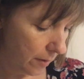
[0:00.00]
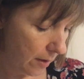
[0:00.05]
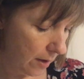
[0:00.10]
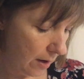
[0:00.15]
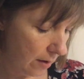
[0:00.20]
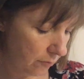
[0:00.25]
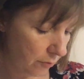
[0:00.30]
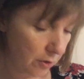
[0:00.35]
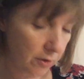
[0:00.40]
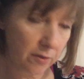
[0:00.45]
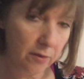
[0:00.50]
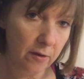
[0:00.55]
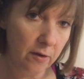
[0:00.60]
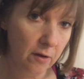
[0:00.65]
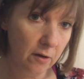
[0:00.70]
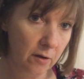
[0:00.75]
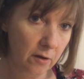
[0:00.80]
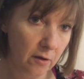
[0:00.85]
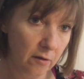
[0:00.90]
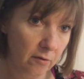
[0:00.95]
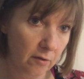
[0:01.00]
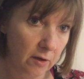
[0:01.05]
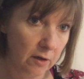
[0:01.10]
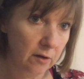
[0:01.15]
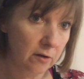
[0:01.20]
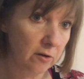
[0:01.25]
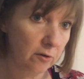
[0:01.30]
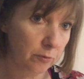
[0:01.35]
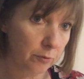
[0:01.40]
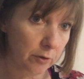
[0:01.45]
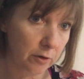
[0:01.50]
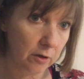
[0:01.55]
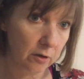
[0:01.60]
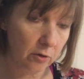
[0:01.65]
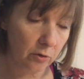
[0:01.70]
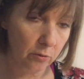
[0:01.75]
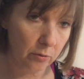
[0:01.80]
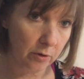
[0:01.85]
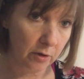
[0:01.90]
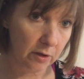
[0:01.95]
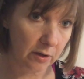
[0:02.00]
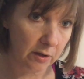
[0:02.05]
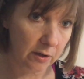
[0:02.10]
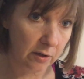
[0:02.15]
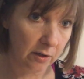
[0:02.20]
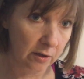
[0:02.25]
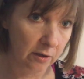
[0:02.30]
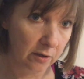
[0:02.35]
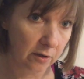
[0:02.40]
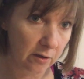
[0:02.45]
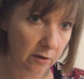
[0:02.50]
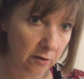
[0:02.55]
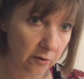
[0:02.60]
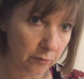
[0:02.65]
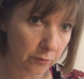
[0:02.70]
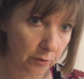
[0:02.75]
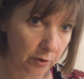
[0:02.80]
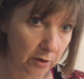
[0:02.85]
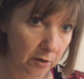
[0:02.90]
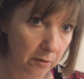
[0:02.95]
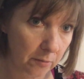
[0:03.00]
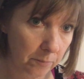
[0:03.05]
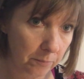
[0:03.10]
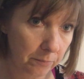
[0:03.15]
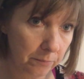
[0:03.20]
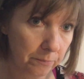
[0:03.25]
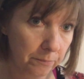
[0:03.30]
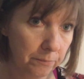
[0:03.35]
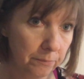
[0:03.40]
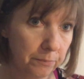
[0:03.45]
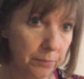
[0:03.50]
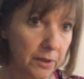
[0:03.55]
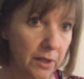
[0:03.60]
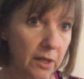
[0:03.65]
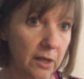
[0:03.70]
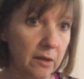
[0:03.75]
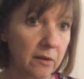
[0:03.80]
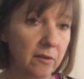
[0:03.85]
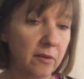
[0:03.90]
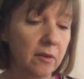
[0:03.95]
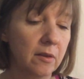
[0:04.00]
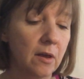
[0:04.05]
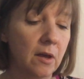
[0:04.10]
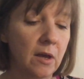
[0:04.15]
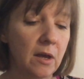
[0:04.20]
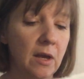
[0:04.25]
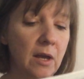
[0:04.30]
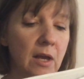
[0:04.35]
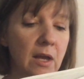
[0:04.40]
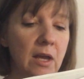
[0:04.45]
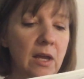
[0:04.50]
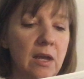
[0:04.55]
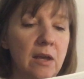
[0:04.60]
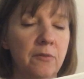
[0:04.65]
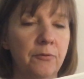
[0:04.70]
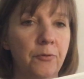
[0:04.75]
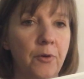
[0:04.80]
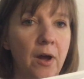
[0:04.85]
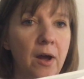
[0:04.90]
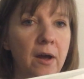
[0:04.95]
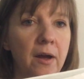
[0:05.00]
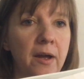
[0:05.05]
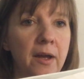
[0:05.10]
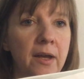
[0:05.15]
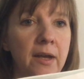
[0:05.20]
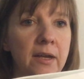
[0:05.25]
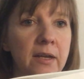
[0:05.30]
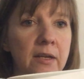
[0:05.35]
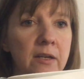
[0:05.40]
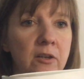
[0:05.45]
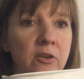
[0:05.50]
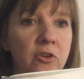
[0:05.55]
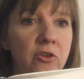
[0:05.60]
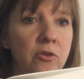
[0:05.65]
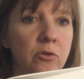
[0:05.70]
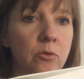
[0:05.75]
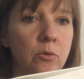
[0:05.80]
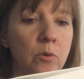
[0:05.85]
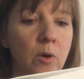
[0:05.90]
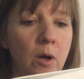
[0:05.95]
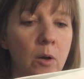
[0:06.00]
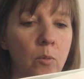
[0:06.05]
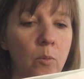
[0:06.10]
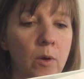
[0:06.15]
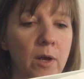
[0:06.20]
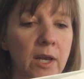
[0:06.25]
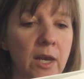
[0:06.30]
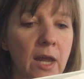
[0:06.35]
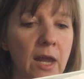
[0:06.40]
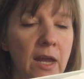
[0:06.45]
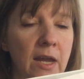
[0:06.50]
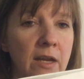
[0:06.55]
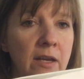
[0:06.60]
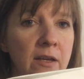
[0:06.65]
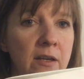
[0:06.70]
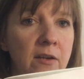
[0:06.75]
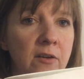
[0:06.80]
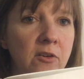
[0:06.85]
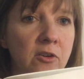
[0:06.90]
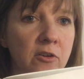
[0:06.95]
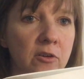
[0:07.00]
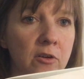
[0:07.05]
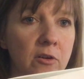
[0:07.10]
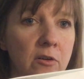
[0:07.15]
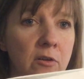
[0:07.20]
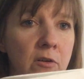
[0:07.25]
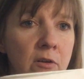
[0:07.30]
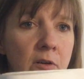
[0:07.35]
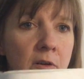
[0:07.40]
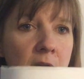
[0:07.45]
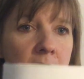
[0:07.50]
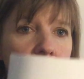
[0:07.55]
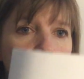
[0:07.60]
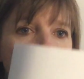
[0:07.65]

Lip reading: everything is in a totally different place. If I do a 180 turn,